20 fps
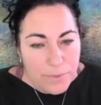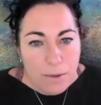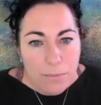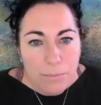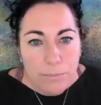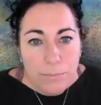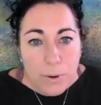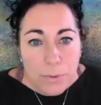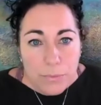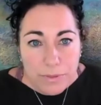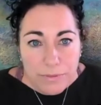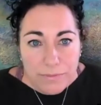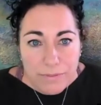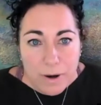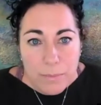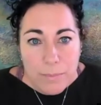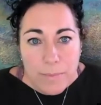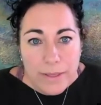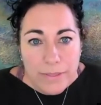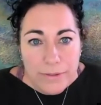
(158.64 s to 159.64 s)
Both of
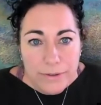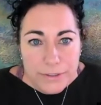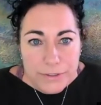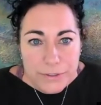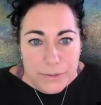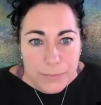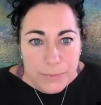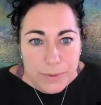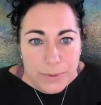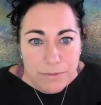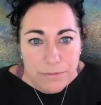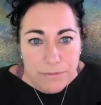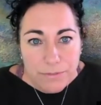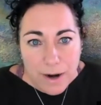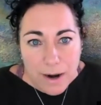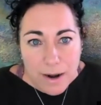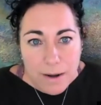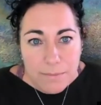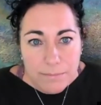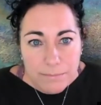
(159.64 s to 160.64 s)
our mothers were
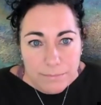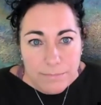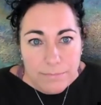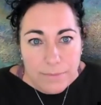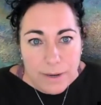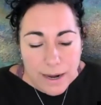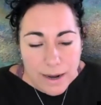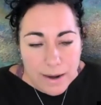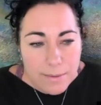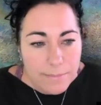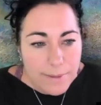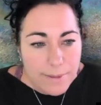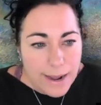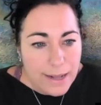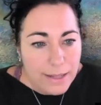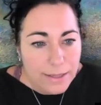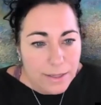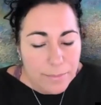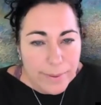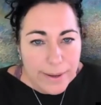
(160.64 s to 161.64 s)
from
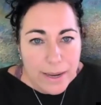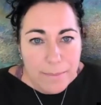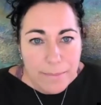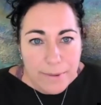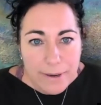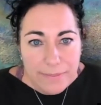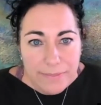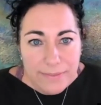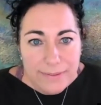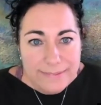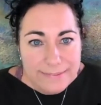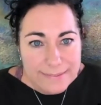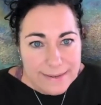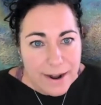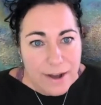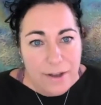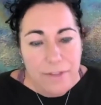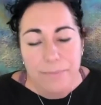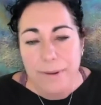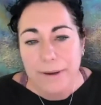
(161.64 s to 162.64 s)
Alabama in the
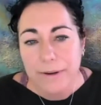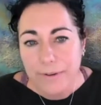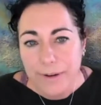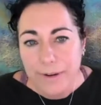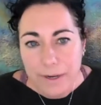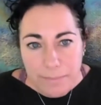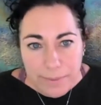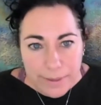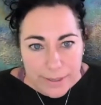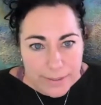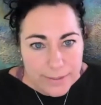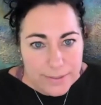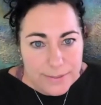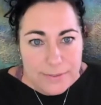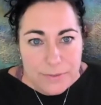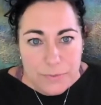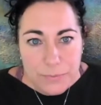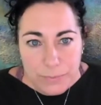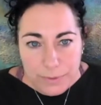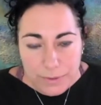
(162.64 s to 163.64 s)
South. My
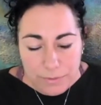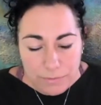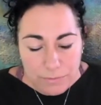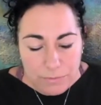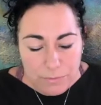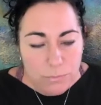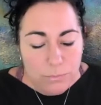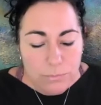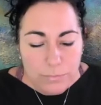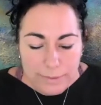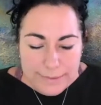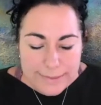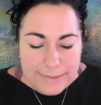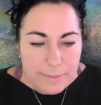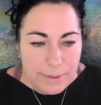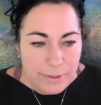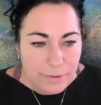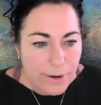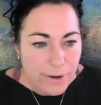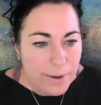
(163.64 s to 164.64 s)
grandparents were, at least
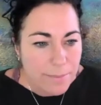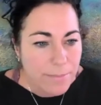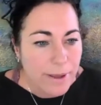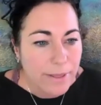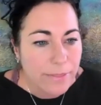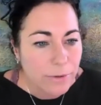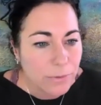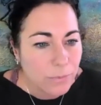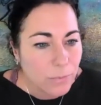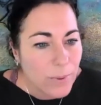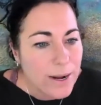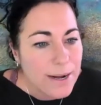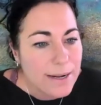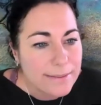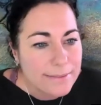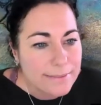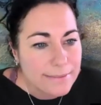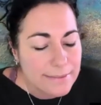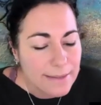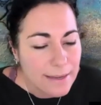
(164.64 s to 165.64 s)
my grandmother
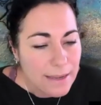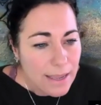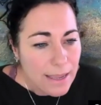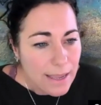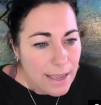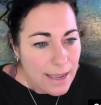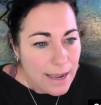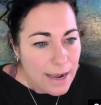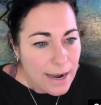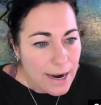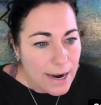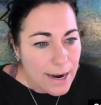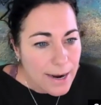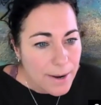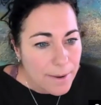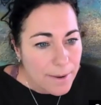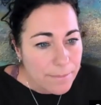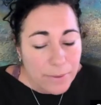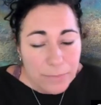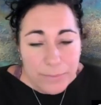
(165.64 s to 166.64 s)
was.
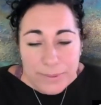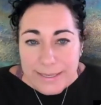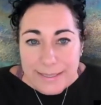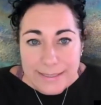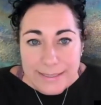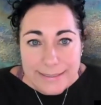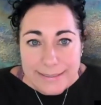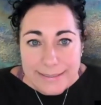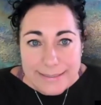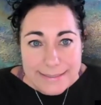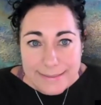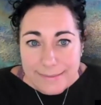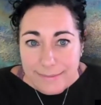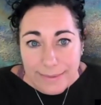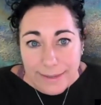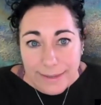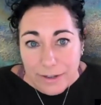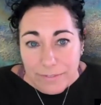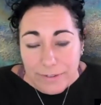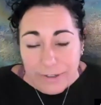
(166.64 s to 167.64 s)
And we didn't get
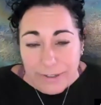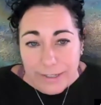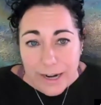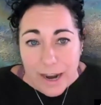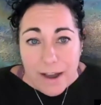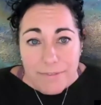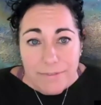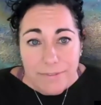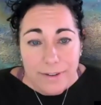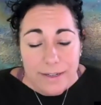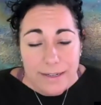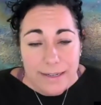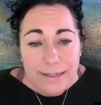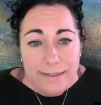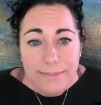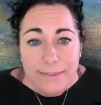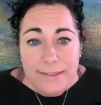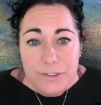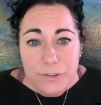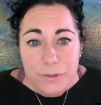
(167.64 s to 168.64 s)
there very often.
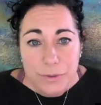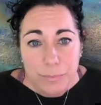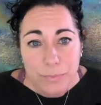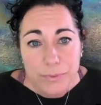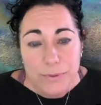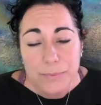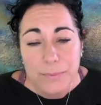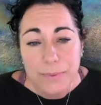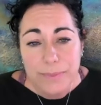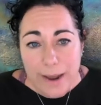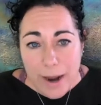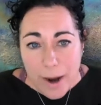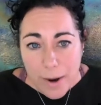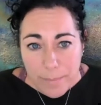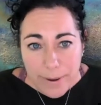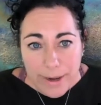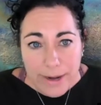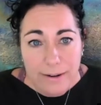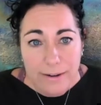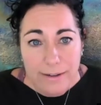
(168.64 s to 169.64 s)
And this trip was without
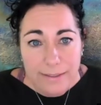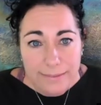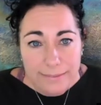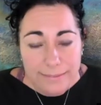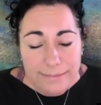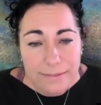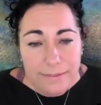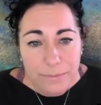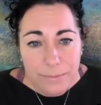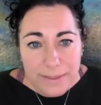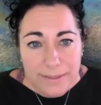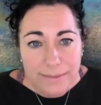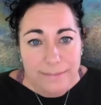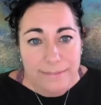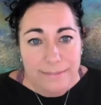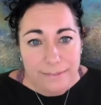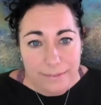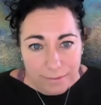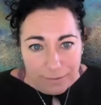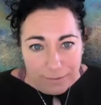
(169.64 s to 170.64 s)
parents. It was
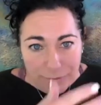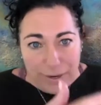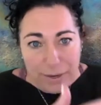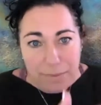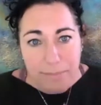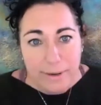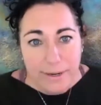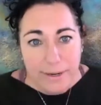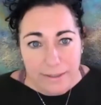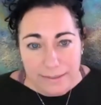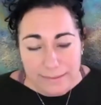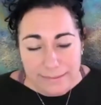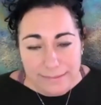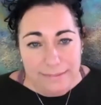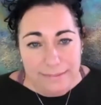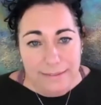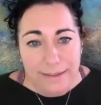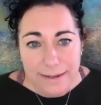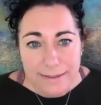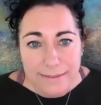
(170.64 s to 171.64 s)
grandparents
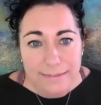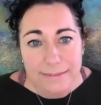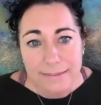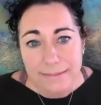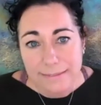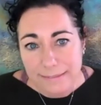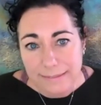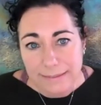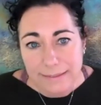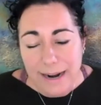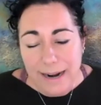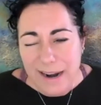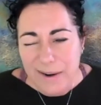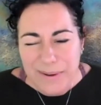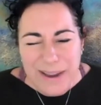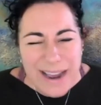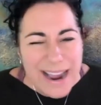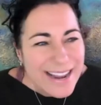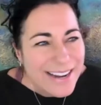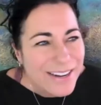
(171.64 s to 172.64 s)
and cousins. And I
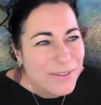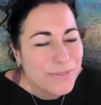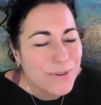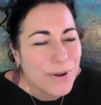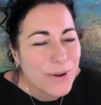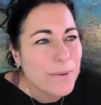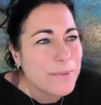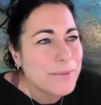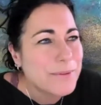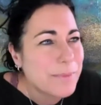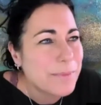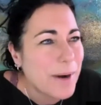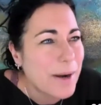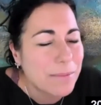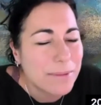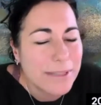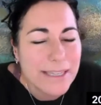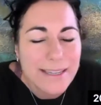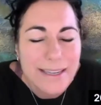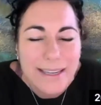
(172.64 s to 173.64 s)
don't know, it was
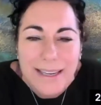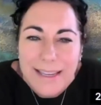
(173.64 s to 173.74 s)
probably